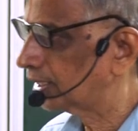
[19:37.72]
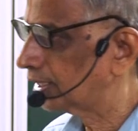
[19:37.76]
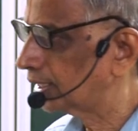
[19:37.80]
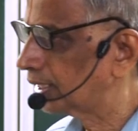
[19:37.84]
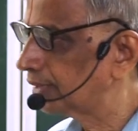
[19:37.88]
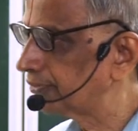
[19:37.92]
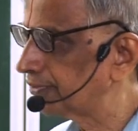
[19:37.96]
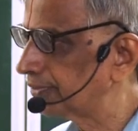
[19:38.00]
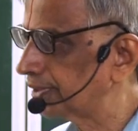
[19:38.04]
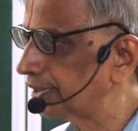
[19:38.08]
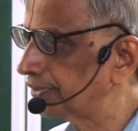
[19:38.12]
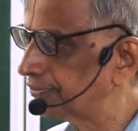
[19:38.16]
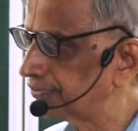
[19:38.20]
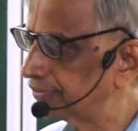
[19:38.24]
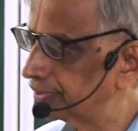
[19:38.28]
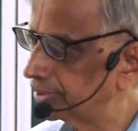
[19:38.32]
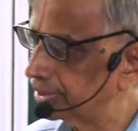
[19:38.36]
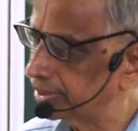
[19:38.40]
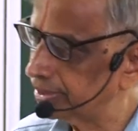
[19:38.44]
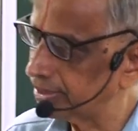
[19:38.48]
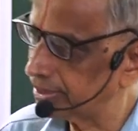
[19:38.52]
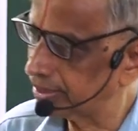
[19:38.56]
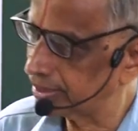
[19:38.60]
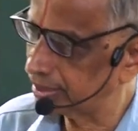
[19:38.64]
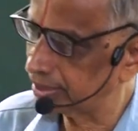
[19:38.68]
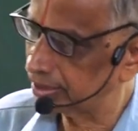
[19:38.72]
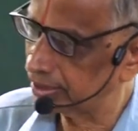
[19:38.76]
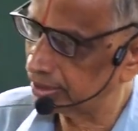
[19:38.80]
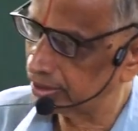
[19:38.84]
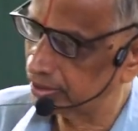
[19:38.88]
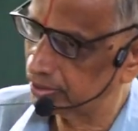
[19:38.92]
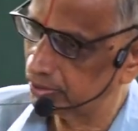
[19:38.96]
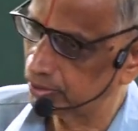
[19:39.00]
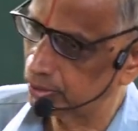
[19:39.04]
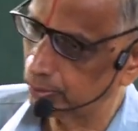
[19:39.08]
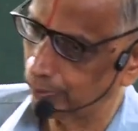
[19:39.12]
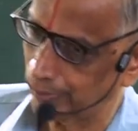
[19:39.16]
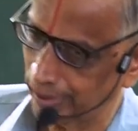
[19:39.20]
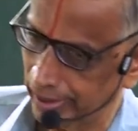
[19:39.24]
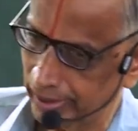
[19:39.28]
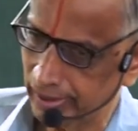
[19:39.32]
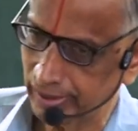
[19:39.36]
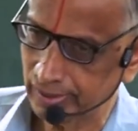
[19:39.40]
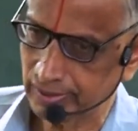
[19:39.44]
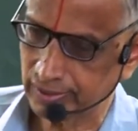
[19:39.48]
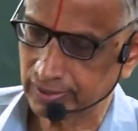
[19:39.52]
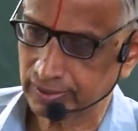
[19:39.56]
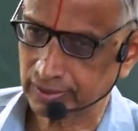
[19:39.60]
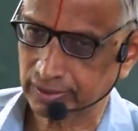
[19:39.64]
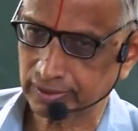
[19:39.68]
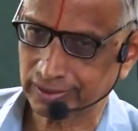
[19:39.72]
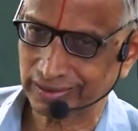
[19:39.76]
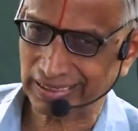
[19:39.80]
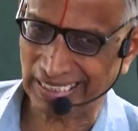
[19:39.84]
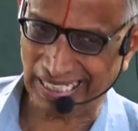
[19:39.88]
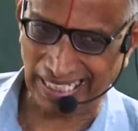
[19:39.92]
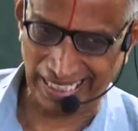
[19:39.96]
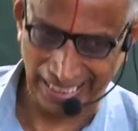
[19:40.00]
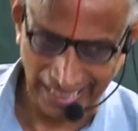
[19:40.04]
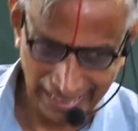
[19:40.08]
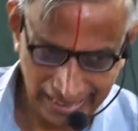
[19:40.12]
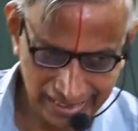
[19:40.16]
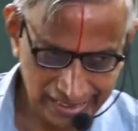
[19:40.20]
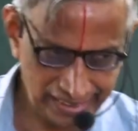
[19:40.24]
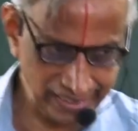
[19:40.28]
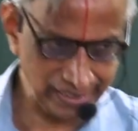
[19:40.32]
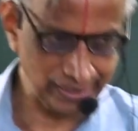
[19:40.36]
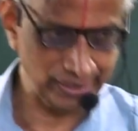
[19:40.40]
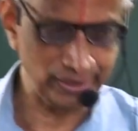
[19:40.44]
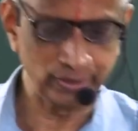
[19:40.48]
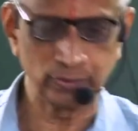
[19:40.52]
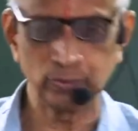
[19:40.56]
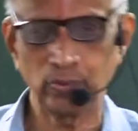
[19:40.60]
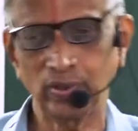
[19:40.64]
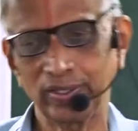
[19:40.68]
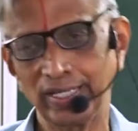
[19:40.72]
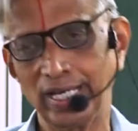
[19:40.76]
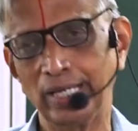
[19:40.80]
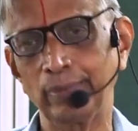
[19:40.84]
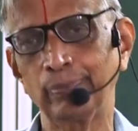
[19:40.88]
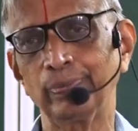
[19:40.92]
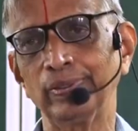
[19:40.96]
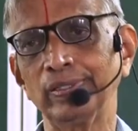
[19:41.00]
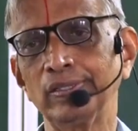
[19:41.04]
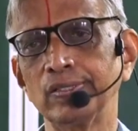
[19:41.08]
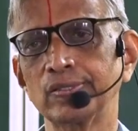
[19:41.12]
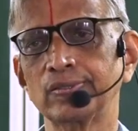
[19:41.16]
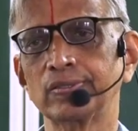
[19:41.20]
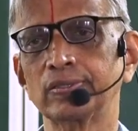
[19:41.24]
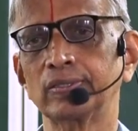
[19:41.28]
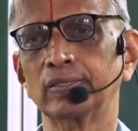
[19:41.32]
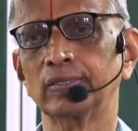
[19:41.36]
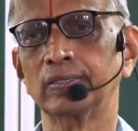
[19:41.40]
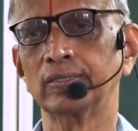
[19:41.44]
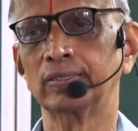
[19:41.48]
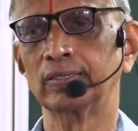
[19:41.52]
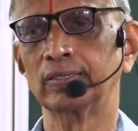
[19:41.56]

If the domain is connected, what happens?